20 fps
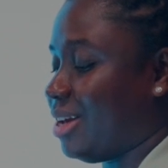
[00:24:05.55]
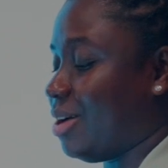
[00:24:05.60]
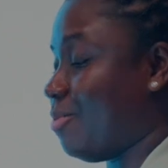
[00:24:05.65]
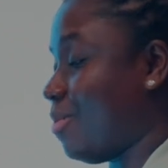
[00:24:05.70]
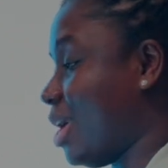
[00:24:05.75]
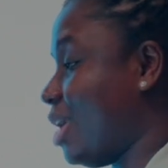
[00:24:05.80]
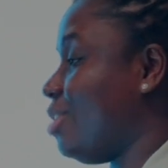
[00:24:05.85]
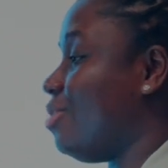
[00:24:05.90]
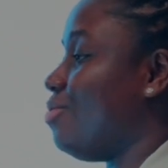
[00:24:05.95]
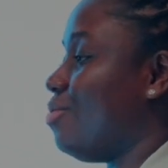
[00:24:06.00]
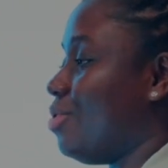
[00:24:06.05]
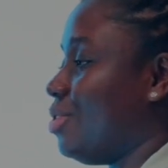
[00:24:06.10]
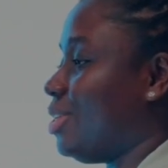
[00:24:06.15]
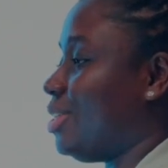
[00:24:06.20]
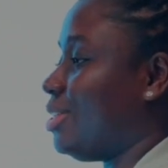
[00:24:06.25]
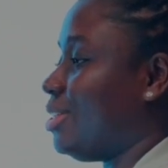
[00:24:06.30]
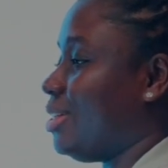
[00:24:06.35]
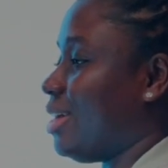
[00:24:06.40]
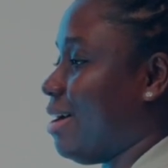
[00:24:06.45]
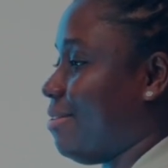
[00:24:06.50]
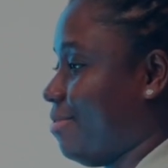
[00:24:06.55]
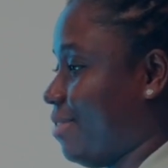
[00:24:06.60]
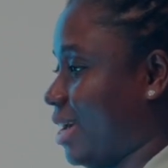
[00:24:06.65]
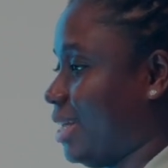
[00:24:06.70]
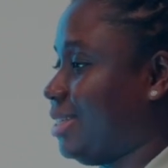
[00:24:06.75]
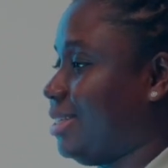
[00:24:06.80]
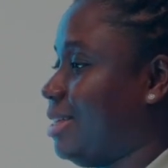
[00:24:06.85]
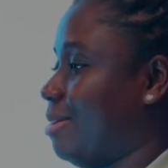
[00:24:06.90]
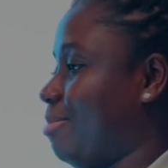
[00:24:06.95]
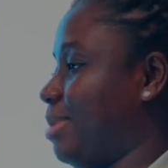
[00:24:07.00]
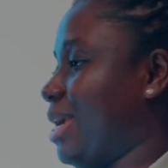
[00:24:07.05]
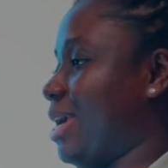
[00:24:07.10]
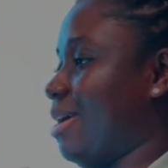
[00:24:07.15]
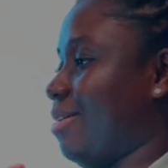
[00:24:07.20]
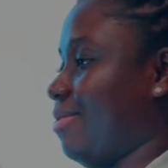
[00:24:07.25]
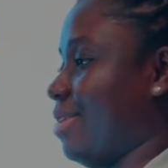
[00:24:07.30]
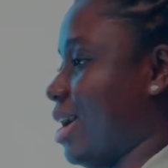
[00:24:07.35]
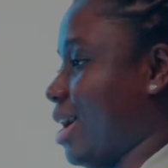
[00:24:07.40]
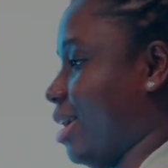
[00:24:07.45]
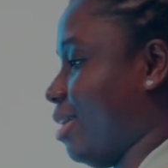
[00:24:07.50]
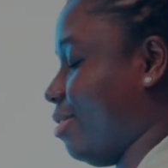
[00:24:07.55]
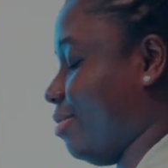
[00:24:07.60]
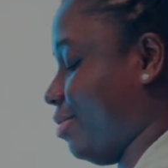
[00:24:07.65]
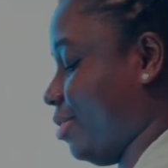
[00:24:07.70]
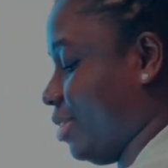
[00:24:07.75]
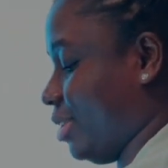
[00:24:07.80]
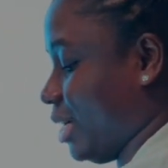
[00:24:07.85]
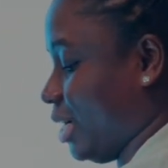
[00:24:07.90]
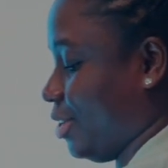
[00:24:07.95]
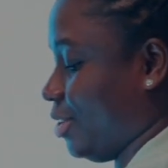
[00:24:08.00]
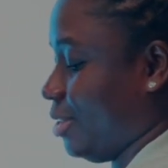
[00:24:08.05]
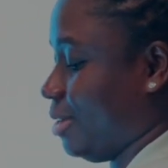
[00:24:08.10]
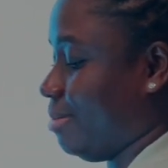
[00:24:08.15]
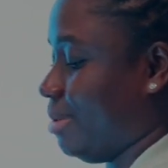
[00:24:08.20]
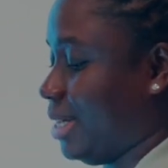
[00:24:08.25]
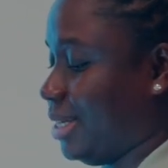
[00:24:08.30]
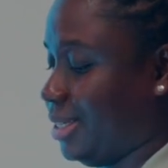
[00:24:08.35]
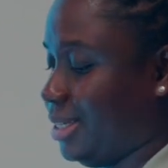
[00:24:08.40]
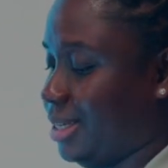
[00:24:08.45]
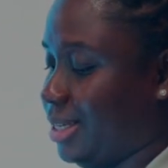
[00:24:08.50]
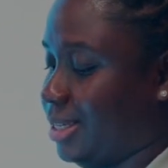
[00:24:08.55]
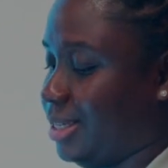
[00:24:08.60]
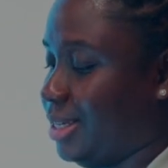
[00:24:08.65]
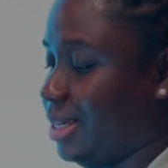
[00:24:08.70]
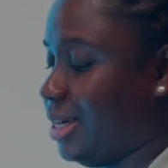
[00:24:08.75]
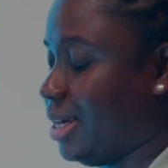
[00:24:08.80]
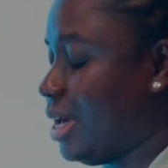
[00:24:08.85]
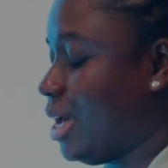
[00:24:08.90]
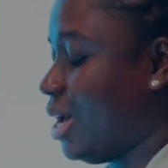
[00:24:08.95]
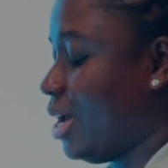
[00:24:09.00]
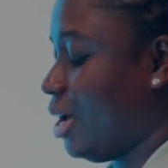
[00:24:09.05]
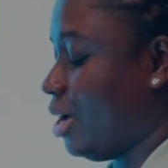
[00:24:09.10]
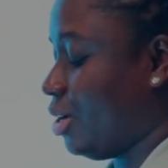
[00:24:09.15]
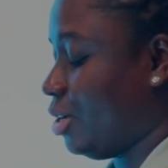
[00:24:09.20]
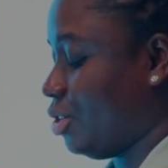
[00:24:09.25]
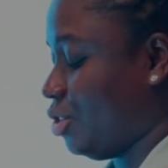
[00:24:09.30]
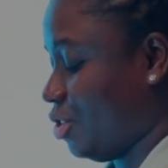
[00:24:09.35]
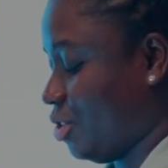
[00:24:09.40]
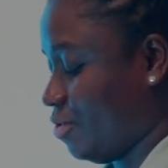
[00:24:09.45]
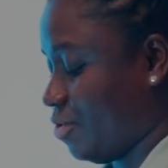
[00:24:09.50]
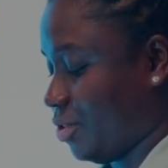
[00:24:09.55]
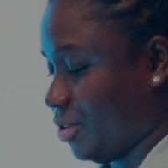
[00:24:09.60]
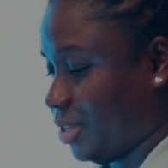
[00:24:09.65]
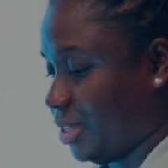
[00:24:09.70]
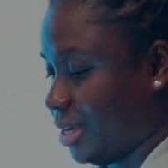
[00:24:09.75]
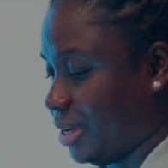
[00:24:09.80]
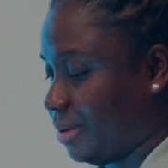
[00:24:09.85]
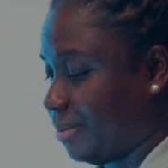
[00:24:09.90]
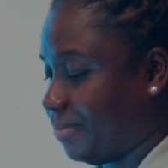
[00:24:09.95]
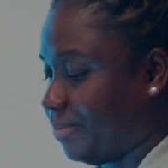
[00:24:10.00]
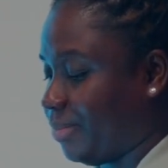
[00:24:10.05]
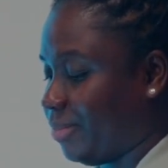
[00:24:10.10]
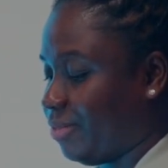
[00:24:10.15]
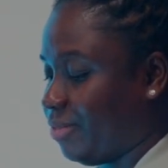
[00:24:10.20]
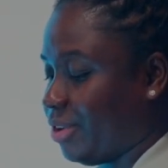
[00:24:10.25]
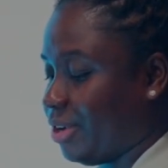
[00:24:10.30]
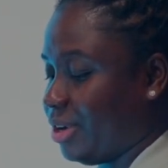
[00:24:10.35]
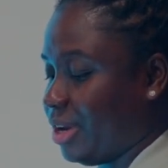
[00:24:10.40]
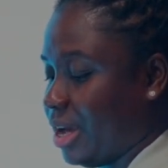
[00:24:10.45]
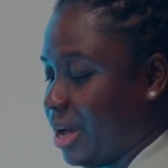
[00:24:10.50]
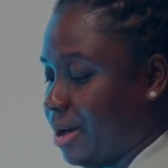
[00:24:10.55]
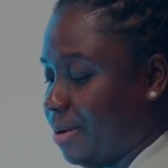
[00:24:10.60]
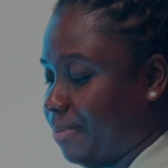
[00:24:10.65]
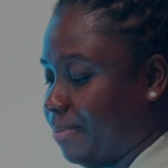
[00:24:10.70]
the way you roast affects the behavior of the titratable acidity duration. But